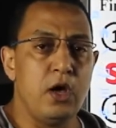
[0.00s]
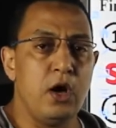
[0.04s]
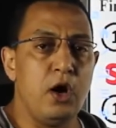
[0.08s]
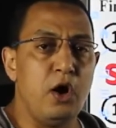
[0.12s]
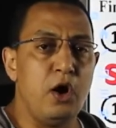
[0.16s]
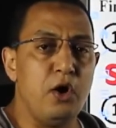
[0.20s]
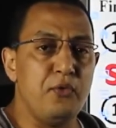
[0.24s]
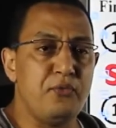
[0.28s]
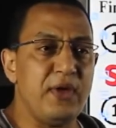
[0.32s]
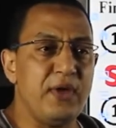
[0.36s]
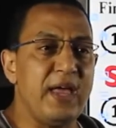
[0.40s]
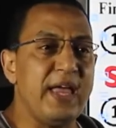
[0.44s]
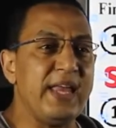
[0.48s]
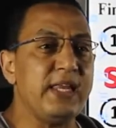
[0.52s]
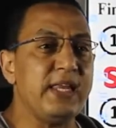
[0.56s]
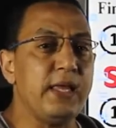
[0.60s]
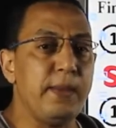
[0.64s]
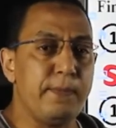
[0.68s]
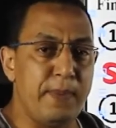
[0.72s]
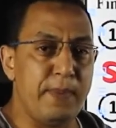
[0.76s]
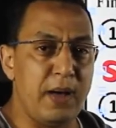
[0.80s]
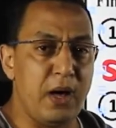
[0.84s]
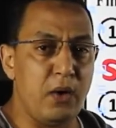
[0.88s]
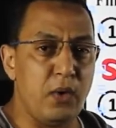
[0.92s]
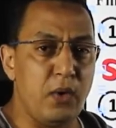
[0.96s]
of any
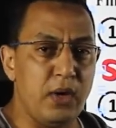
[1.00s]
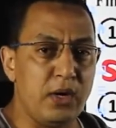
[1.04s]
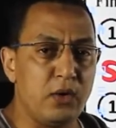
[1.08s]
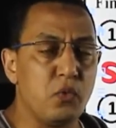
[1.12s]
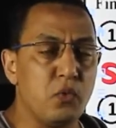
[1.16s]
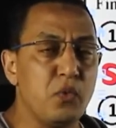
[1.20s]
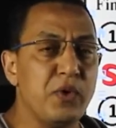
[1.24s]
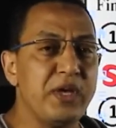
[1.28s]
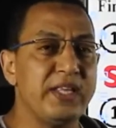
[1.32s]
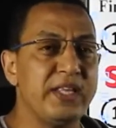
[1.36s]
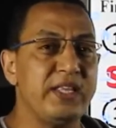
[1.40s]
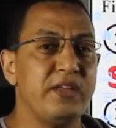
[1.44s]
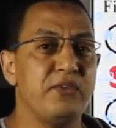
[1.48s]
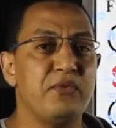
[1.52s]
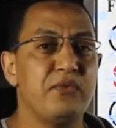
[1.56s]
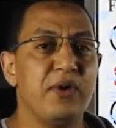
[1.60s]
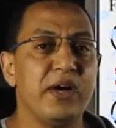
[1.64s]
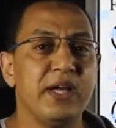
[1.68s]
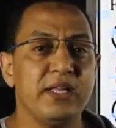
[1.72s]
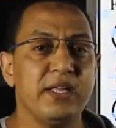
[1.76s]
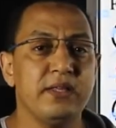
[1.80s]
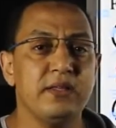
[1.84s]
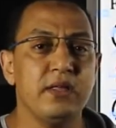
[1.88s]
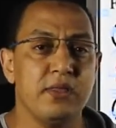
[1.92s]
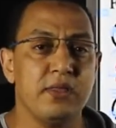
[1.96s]
power, we
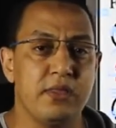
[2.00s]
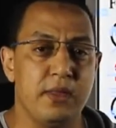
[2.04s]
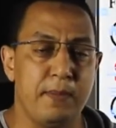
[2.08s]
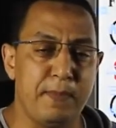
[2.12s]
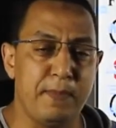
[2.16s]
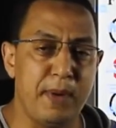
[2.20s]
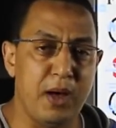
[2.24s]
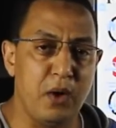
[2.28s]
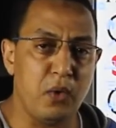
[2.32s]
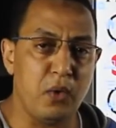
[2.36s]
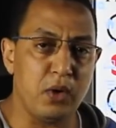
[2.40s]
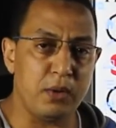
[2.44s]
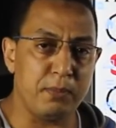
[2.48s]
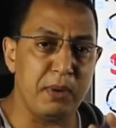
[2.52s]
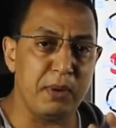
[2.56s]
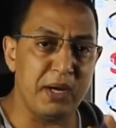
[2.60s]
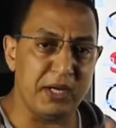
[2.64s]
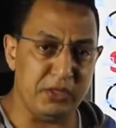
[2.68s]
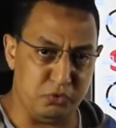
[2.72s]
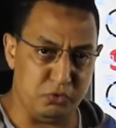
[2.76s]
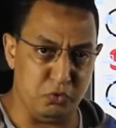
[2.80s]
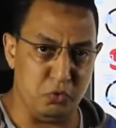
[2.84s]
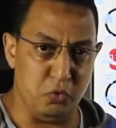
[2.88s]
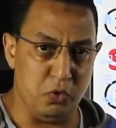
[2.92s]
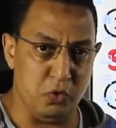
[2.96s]
divide the power
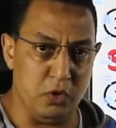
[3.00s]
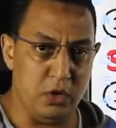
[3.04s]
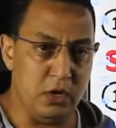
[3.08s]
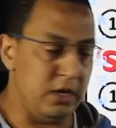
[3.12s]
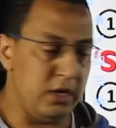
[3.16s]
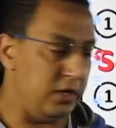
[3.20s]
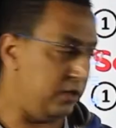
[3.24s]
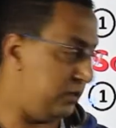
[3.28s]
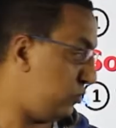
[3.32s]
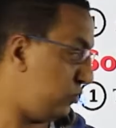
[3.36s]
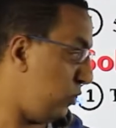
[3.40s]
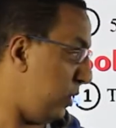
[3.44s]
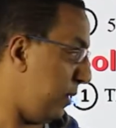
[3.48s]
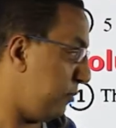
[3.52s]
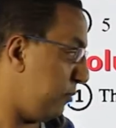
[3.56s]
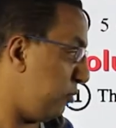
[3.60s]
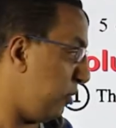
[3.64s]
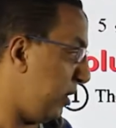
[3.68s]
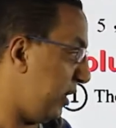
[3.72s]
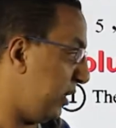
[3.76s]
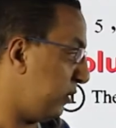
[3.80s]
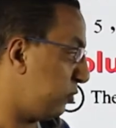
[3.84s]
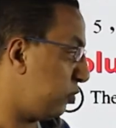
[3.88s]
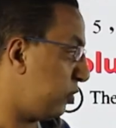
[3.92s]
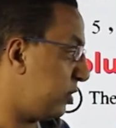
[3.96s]
by 2. So I'm
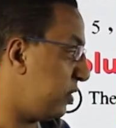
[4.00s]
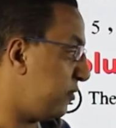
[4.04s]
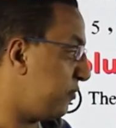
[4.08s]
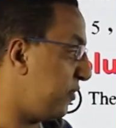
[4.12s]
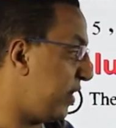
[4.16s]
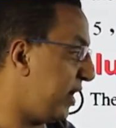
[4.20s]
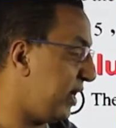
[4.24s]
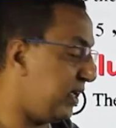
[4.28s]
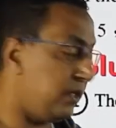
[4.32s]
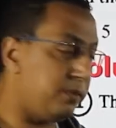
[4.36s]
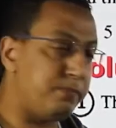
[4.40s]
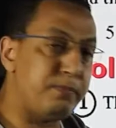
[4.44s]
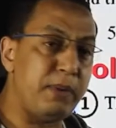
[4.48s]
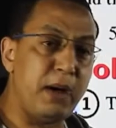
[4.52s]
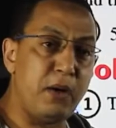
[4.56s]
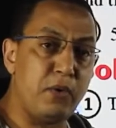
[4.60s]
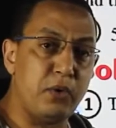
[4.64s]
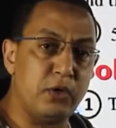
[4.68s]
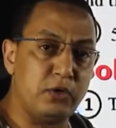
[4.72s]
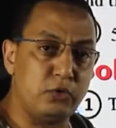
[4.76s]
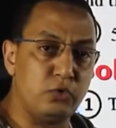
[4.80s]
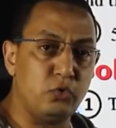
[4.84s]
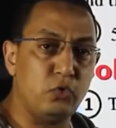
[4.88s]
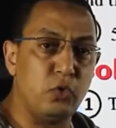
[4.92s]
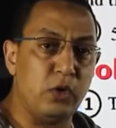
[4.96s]
going to divide
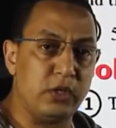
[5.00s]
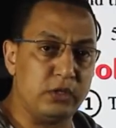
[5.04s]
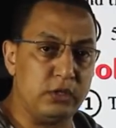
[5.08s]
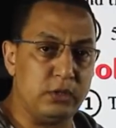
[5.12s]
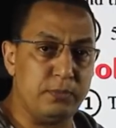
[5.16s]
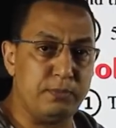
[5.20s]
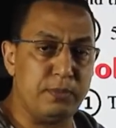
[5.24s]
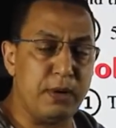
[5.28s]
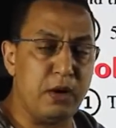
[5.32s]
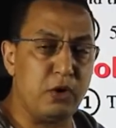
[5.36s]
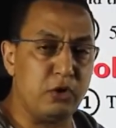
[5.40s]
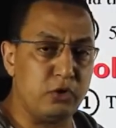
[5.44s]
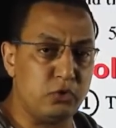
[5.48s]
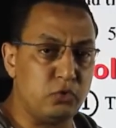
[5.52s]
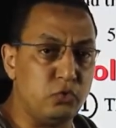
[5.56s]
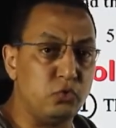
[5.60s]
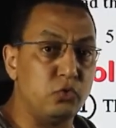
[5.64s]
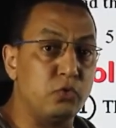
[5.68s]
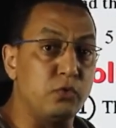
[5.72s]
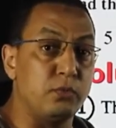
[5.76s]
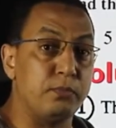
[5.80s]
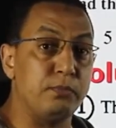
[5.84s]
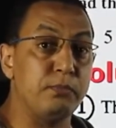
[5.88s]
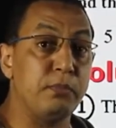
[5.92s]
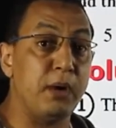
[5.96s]
power 2 and the power
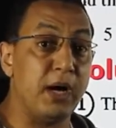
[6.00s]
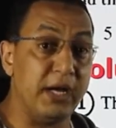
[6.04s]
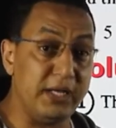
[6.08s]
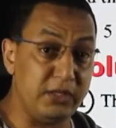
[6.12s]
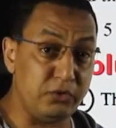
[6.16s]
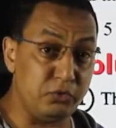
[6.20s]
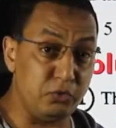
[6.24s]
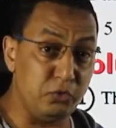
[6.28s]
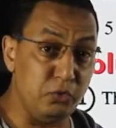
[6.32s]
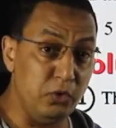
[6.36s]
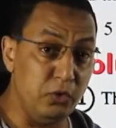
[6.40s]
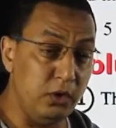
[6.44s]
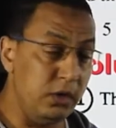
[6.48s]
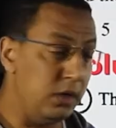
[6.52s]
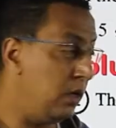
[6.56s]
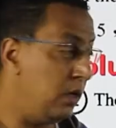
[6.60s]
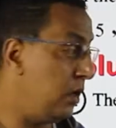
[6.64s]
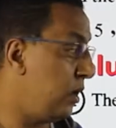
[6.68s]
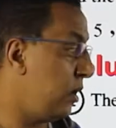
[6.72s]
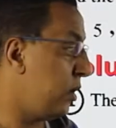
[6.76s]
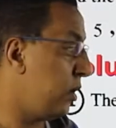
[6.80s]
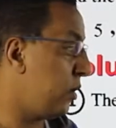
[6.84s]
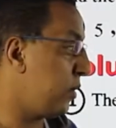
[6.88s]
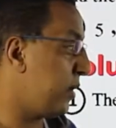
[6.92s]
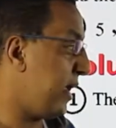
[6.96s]
2 by 2,
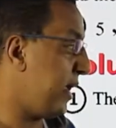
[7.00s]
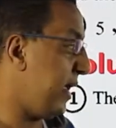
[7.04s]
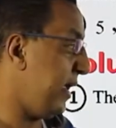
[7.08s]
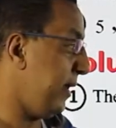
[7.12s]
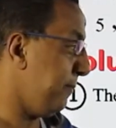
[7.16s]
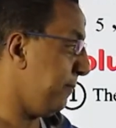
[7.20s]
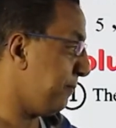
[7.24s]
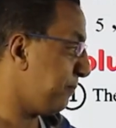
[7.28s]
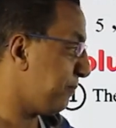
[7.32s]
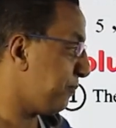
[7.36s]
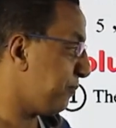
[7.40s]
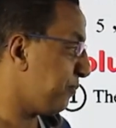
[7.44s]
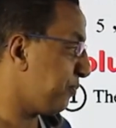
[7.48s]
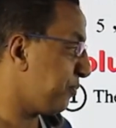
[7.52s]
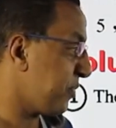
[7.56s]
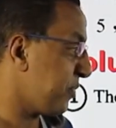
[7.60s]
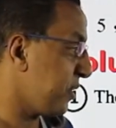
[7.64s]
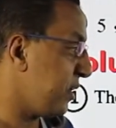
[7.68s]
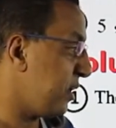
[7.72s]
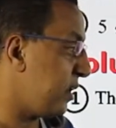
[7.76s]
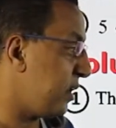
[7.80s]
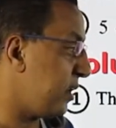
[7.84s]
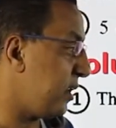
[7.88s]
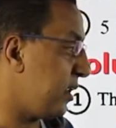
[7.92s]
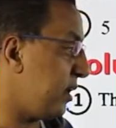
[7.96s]
okay,
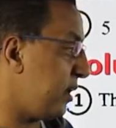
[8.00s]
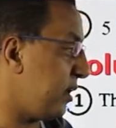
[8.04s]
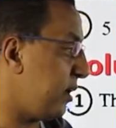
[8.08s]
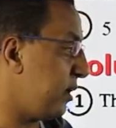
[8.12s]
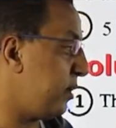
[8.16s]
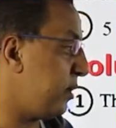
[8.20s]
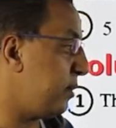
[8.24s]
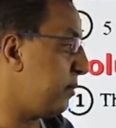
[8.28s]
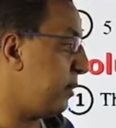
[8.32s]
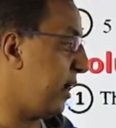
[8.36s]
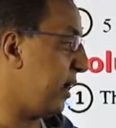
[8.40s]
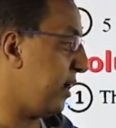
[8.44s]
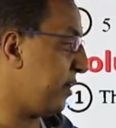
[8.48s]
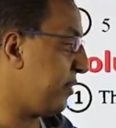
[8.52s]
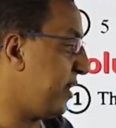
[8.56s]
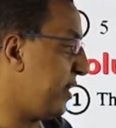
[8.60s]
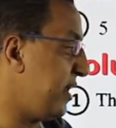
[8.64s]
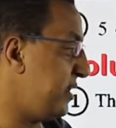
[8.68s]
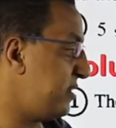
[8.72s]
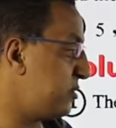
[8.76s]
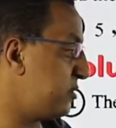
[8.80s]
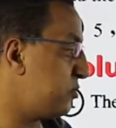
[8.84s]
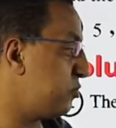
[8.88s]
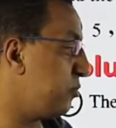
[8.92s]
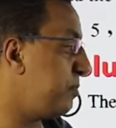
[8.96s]
like
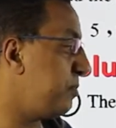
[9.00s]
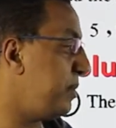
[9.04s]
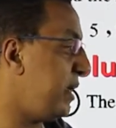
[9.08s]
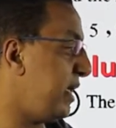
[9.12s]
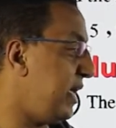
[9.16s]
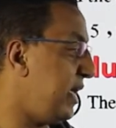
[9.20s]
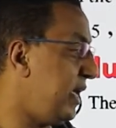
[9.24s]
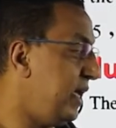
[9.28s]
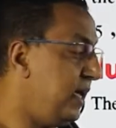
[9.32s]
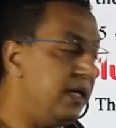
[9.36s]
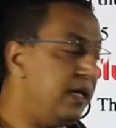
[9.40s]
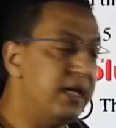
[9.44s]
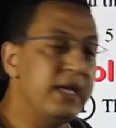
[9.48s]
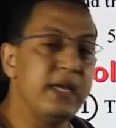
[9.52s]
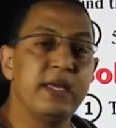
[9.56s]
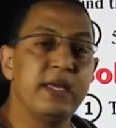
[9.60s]
this to be